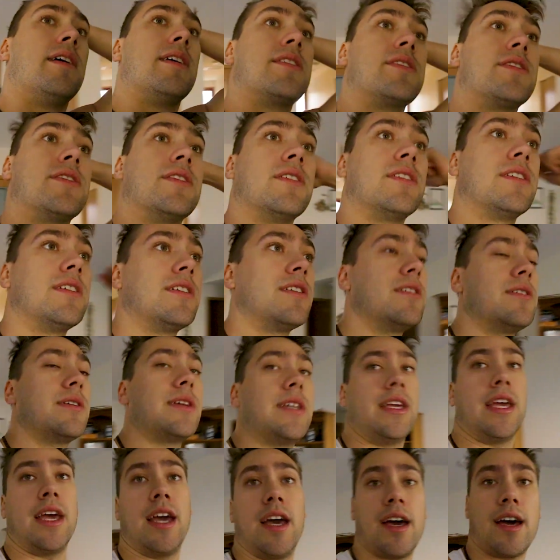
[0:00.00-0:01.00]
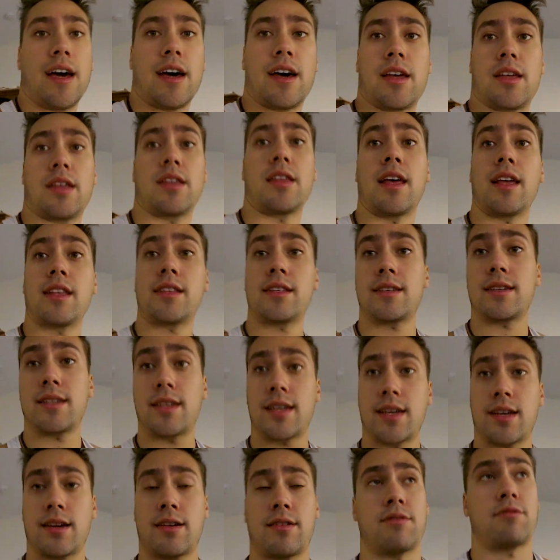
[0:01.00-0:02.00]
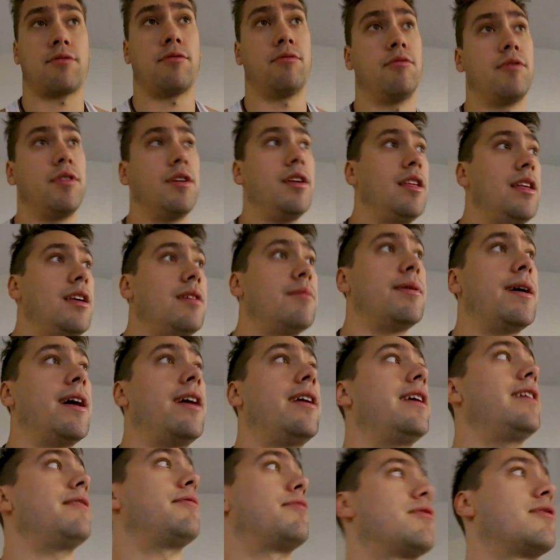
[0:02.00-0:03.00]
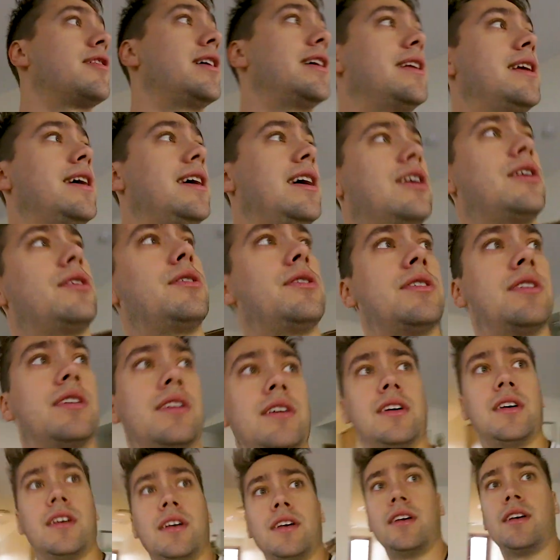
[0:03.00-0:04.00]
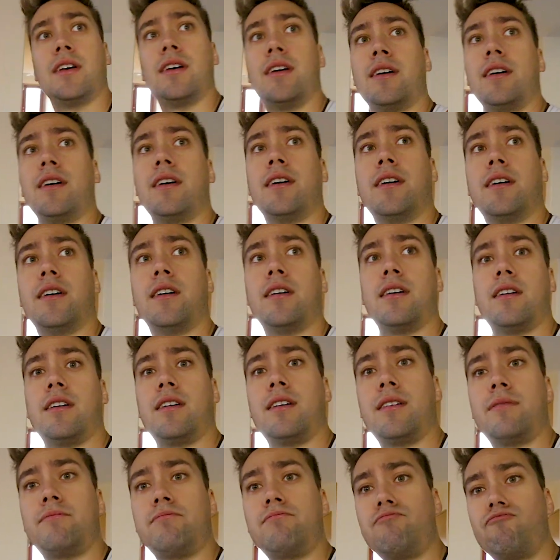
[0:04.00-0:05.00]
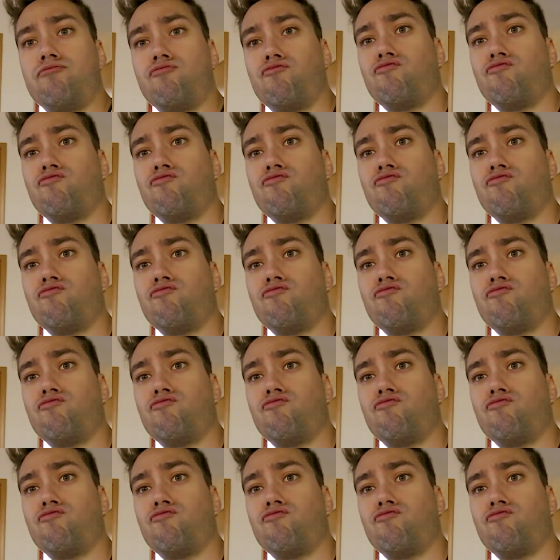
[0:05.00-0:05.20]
So yeah, that's really about it for right now. I